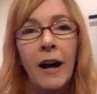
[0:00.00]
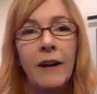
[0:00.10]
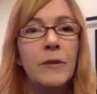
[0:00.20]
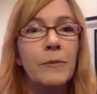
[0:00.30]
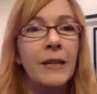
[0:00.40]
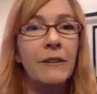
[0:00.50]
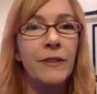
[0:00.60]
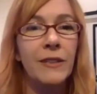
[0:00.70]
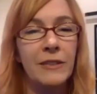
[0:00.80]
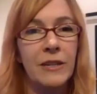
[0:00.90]
of the
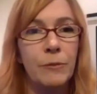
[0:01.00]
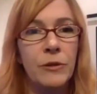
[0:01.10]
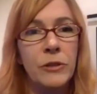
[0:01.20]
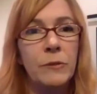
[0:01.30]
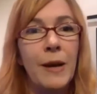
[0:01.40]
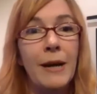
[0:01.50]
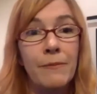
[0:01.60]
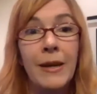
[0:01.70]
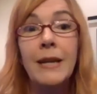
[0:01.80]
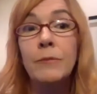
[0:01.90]
benefit that teprotumumab
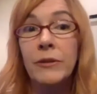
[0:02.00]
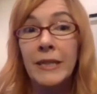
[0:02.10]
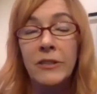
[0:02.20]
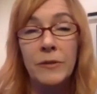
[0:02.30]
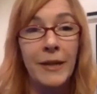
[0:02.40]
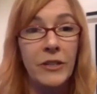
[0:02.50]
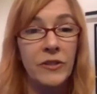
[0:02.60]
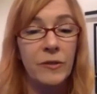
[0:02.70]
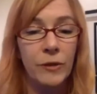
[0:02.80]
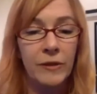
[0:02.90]
may bring to
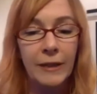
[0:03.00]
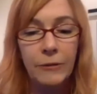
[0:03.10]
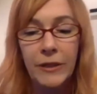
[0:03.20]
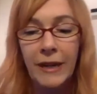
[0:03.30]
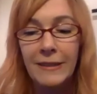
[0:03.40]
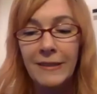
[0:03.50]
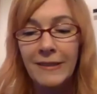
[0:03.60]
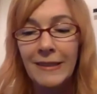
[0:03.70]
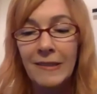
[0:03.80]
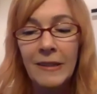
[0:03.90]
patients with thyroid eye
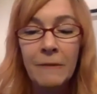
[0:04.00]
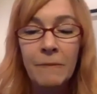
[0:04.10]
disease.